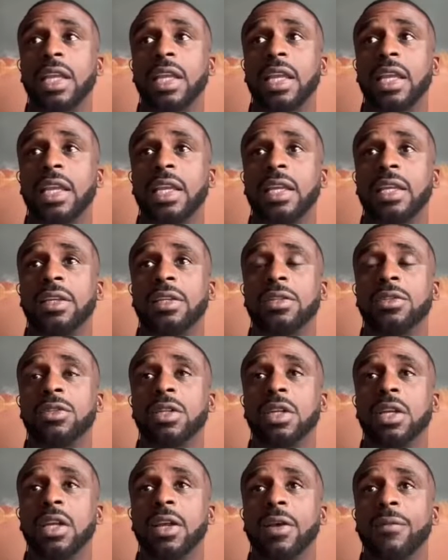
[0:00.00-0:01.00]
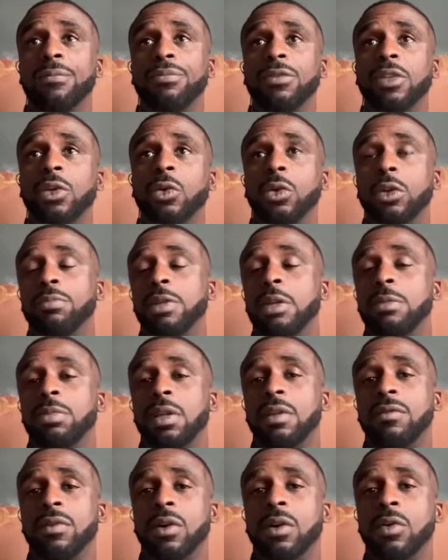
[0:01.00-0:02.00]
And queer people
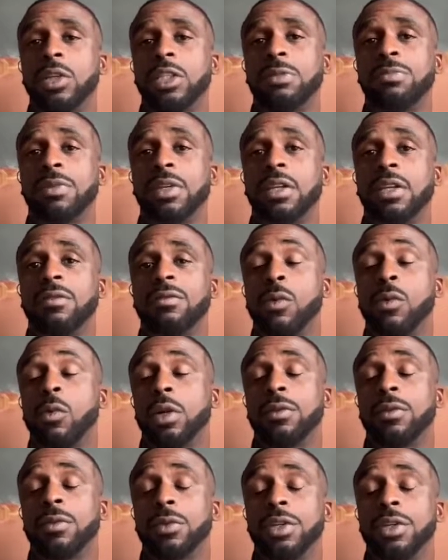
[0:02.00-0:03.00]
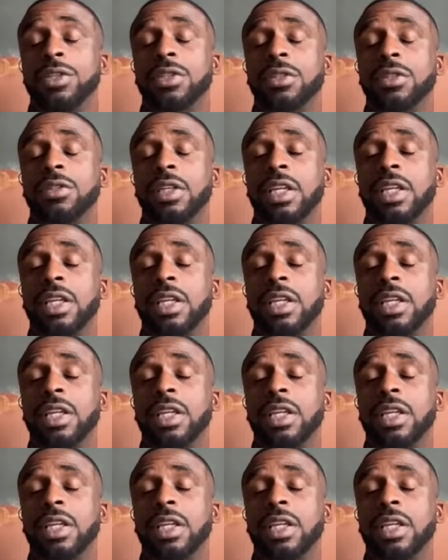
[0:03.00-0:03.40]
have always been, for whatever reason,